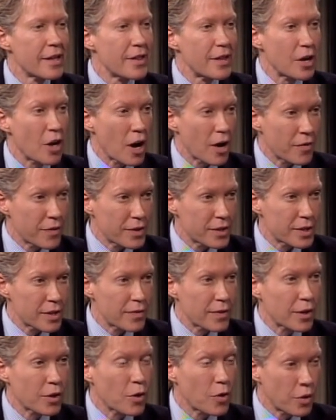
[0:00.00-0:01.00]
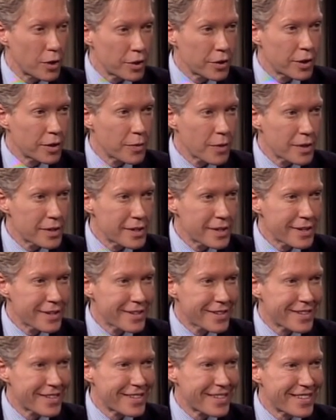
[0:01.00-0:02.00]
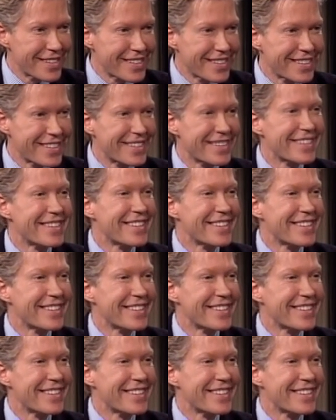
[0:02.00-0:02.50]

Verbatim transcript: the office of the coroner, was it? Yes.